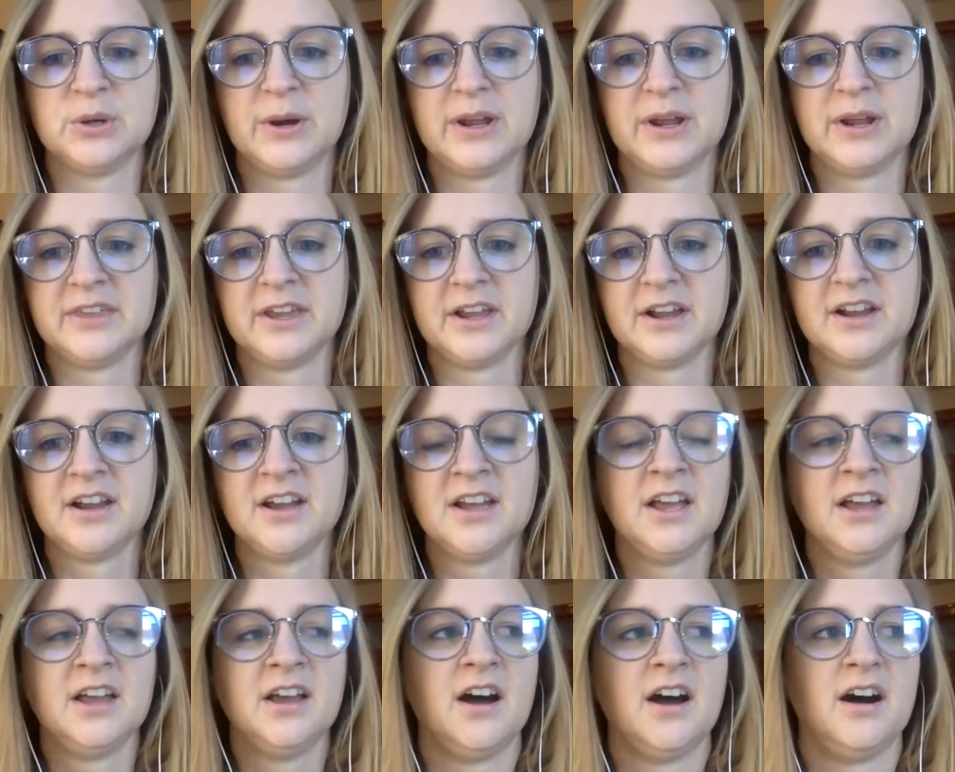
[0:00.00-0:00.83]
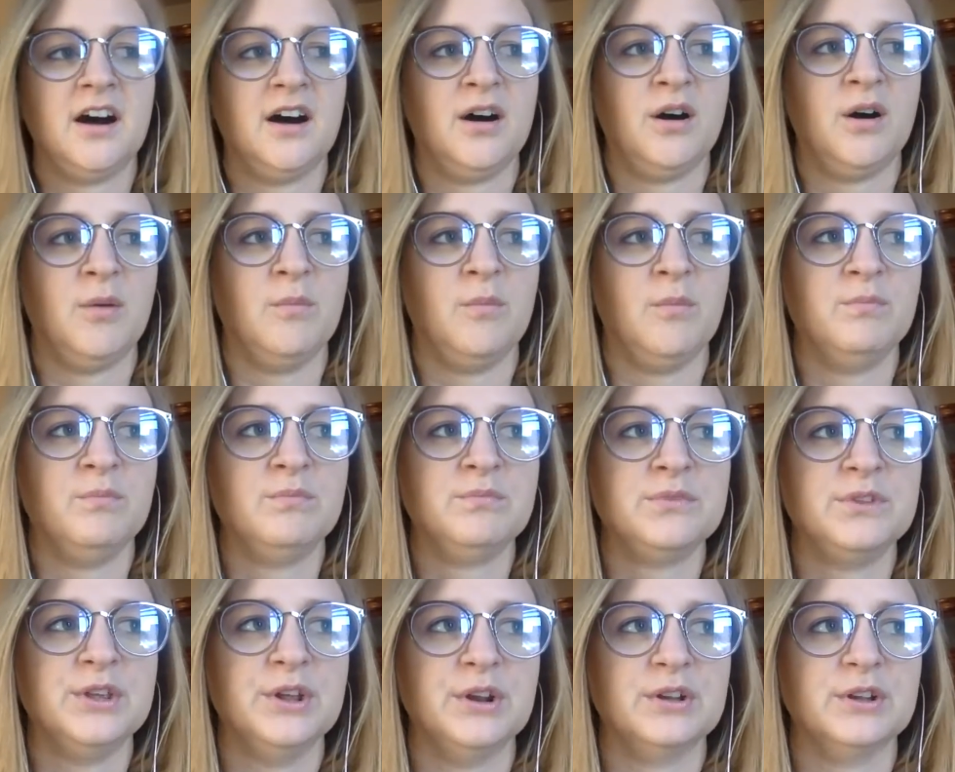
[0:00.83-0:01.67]
So I think
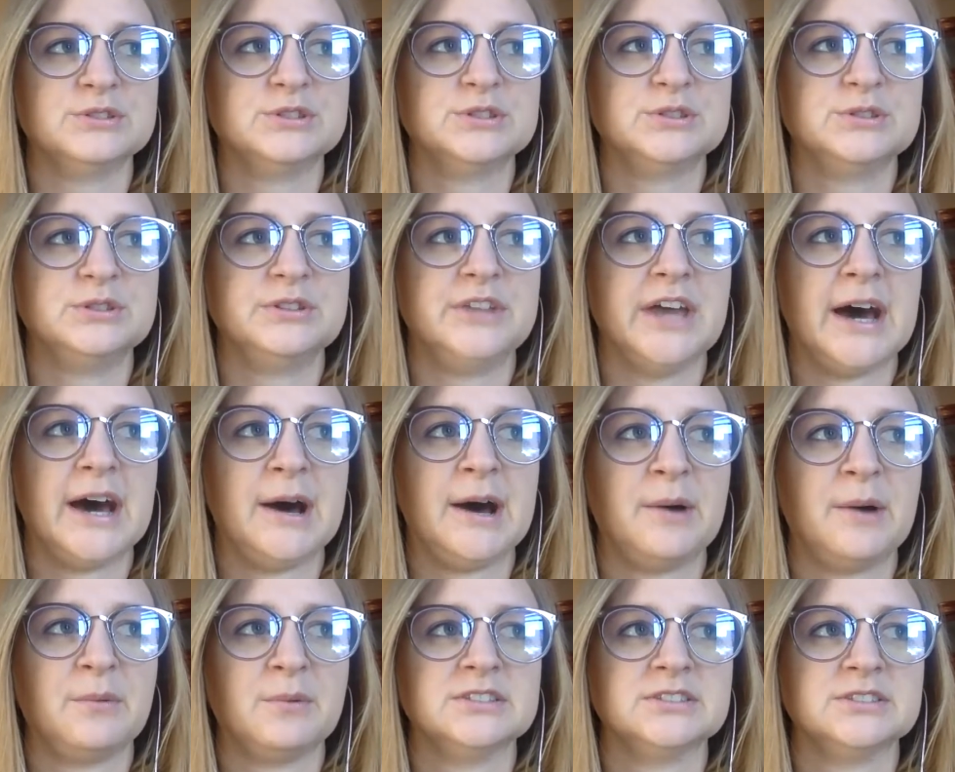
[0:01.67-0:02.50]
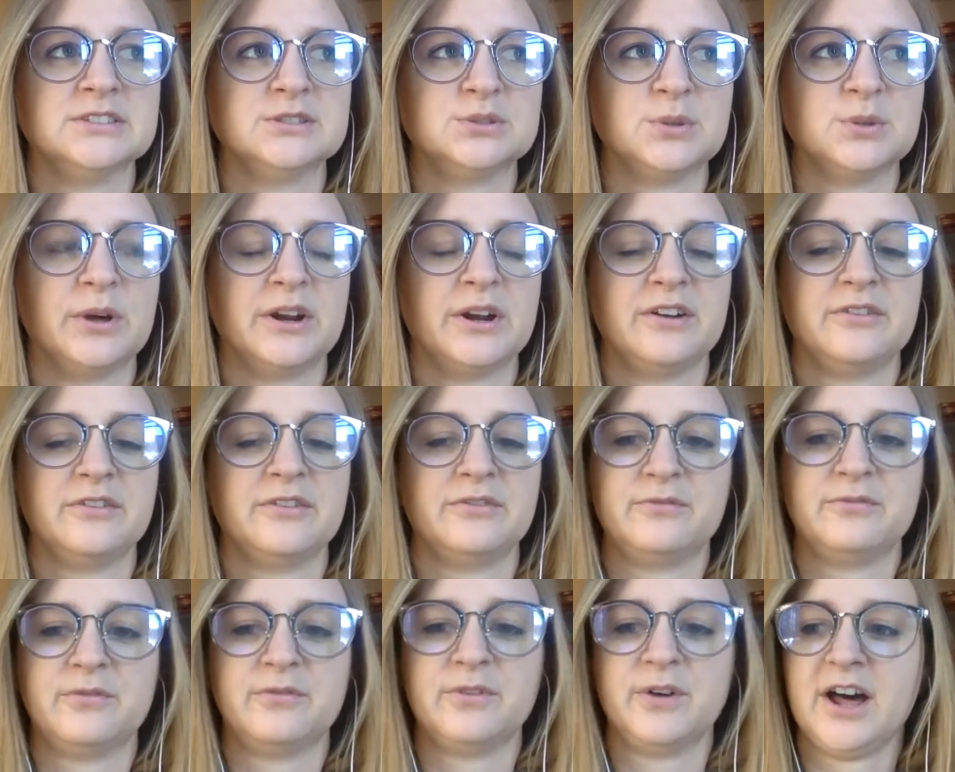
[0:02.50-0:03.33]
that was sort of
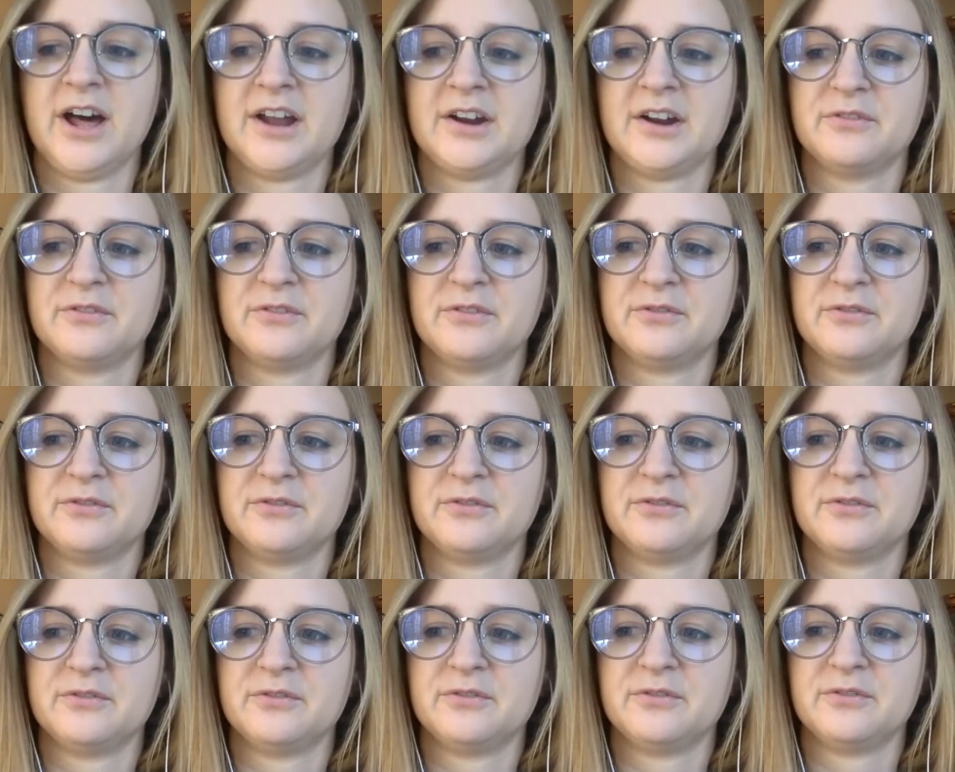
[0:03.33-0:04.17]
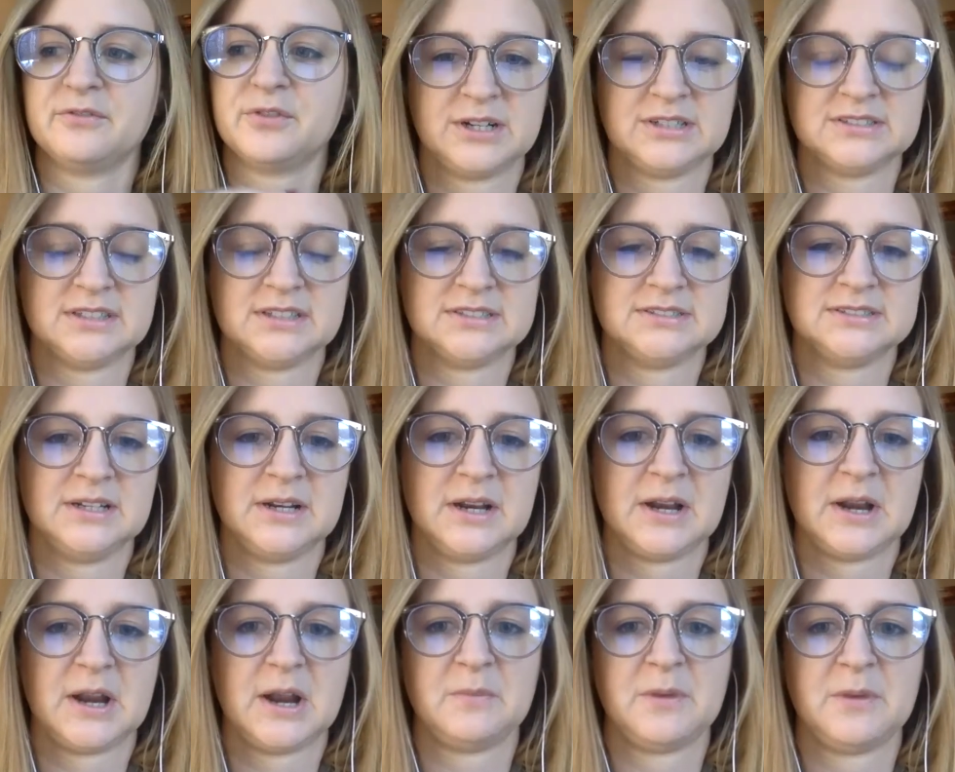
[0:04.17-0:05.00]
a lot of the core of the
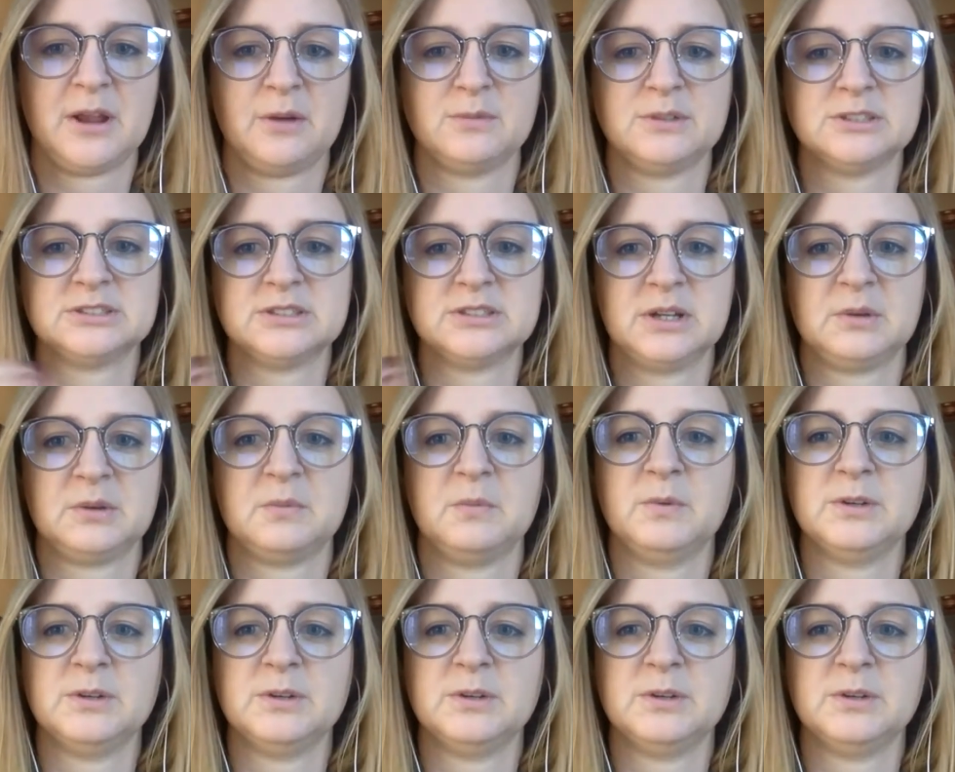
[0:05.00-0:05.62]
2016 campaign